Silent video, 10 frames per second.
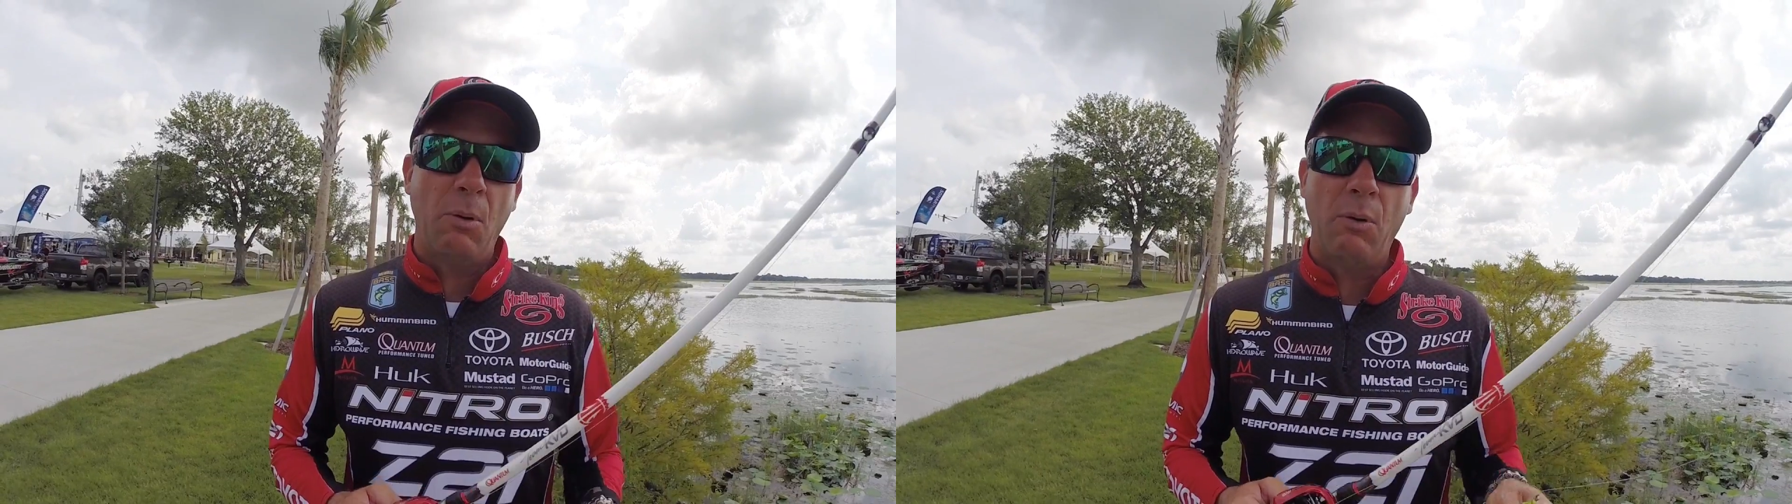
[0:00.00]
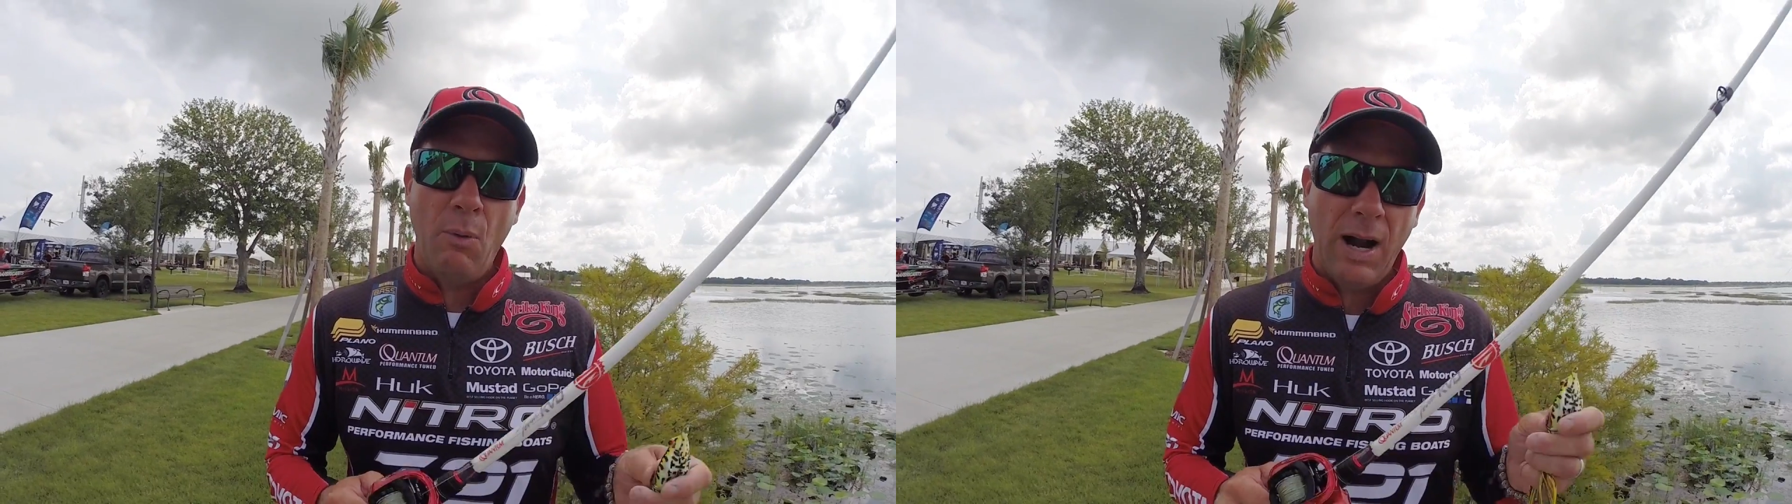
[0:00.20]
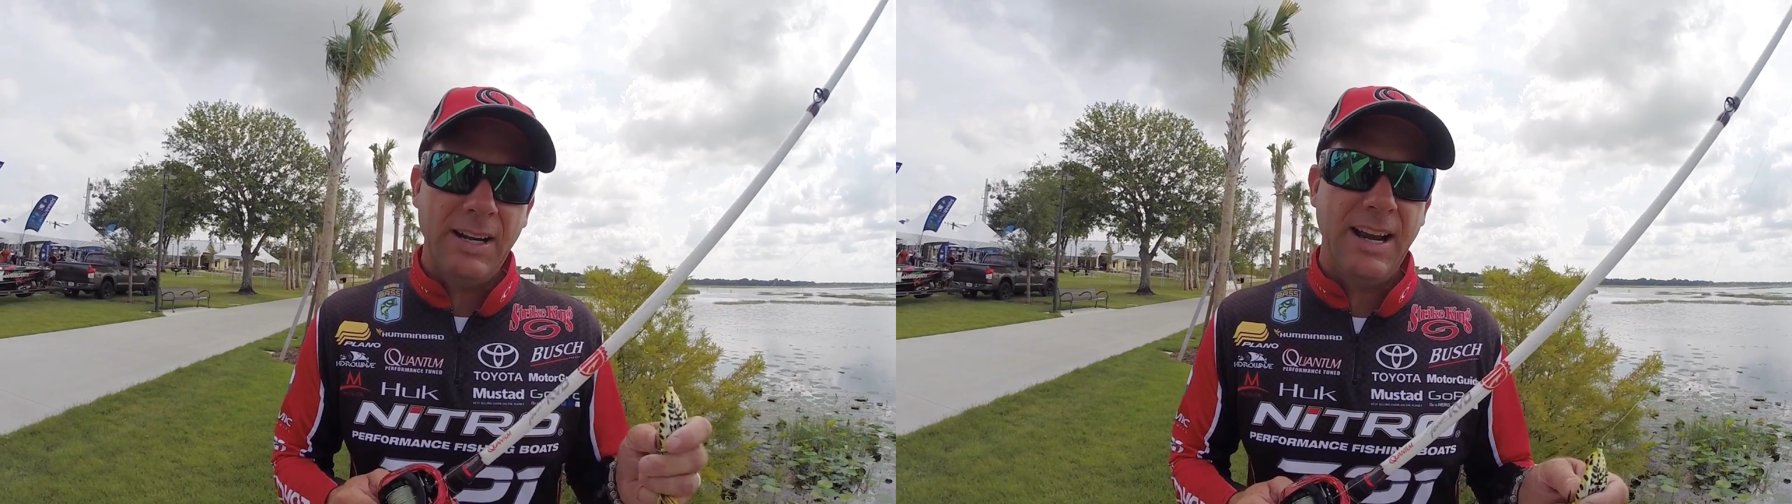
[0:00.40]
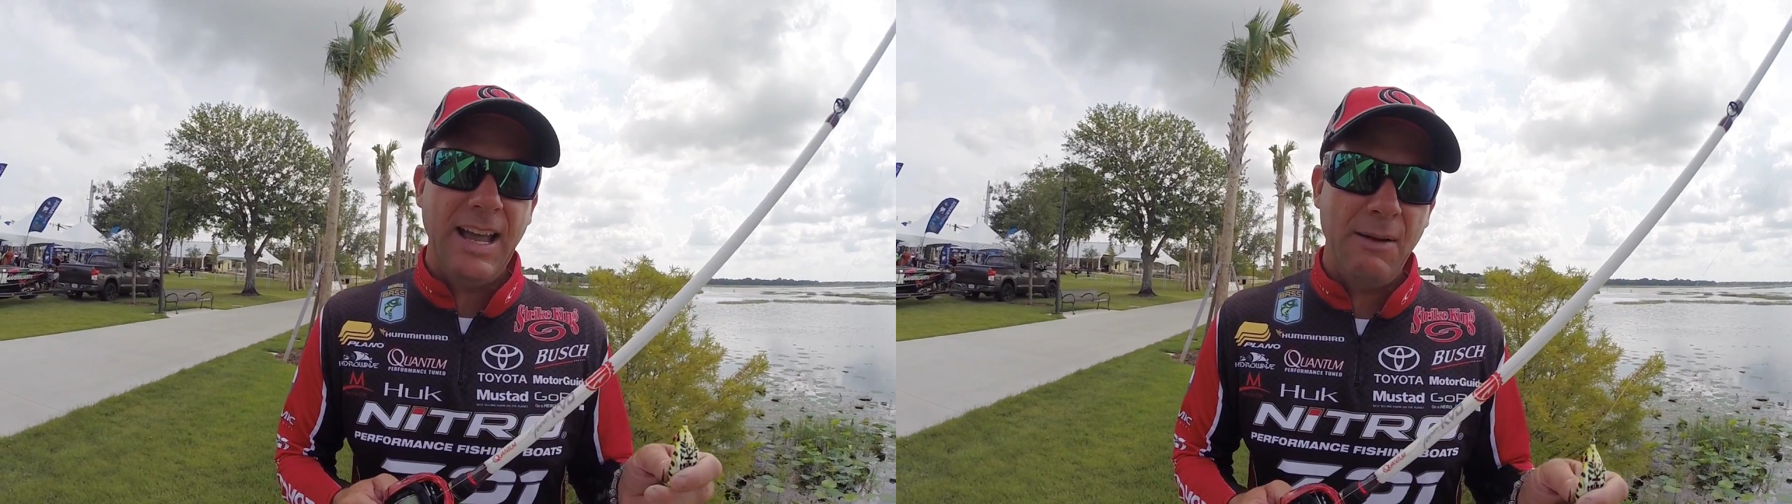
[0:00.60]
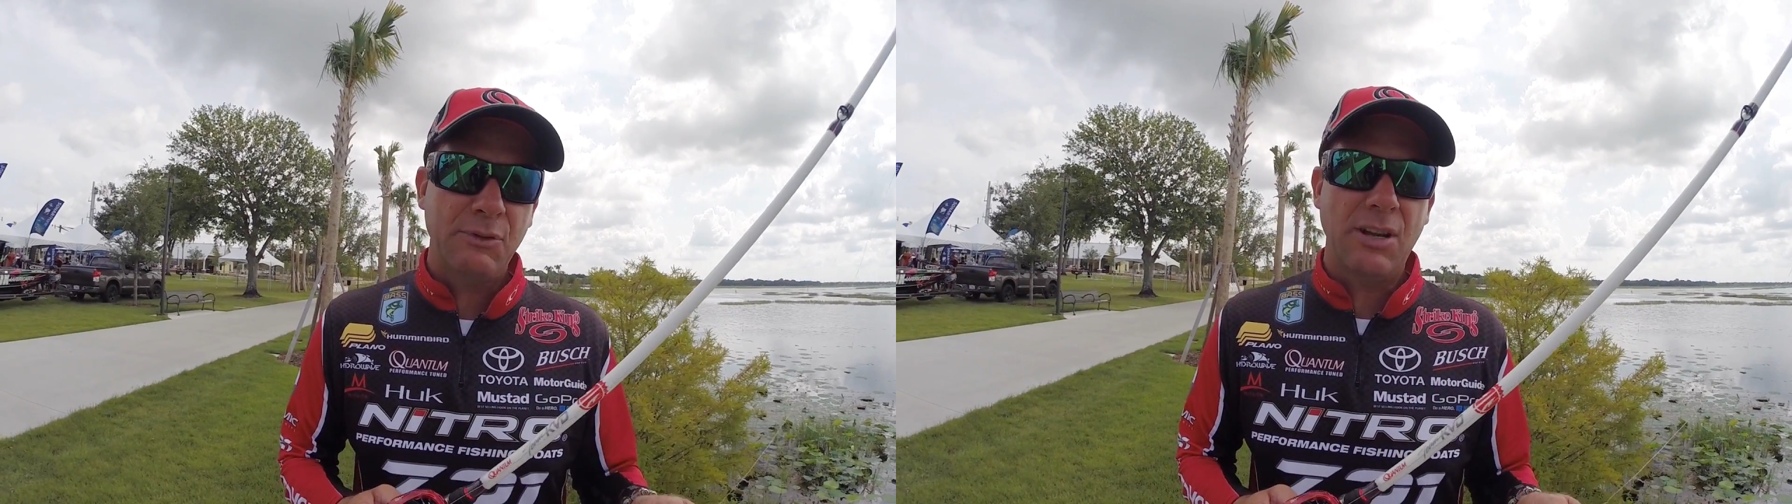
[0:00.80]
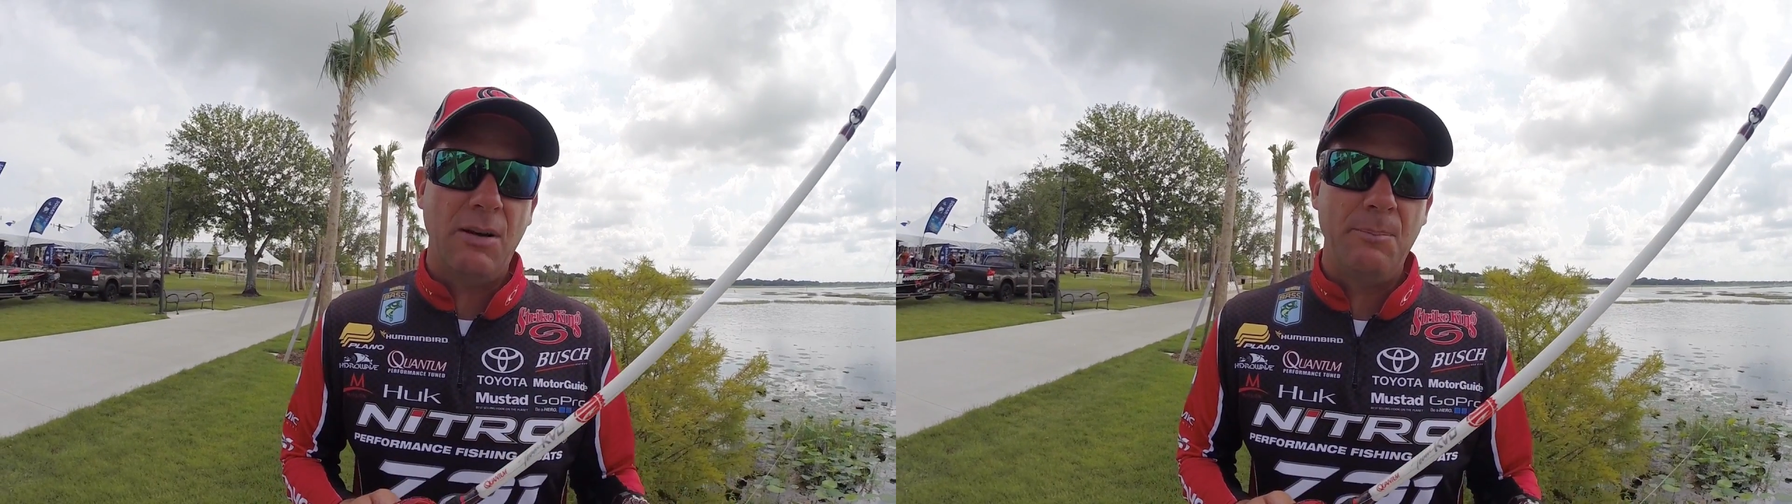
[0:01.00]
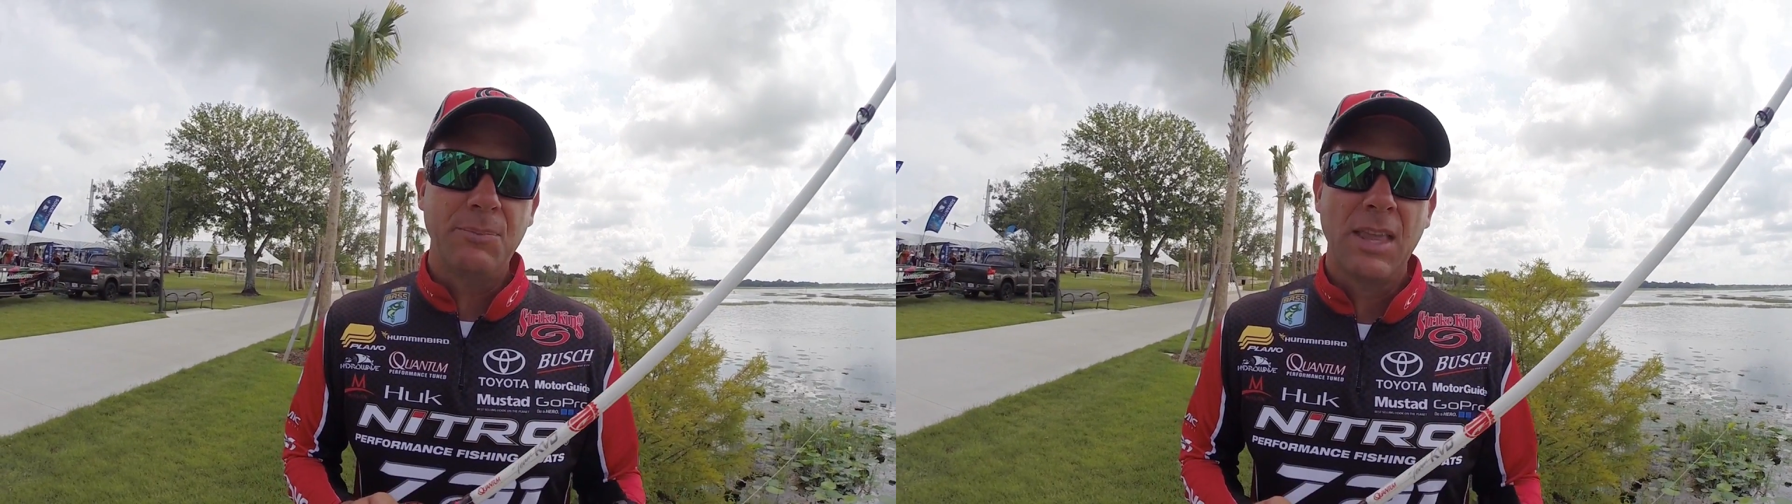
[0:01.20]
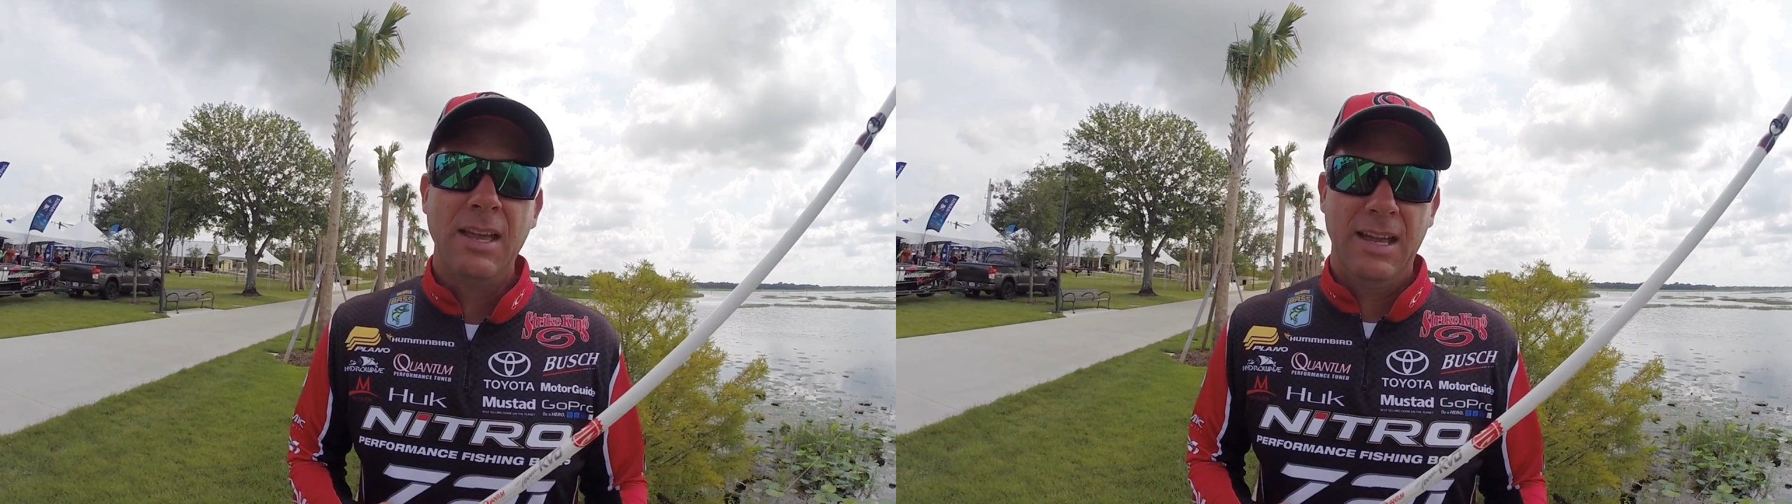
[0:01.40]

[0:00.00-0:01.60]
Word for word: but we wanted to have something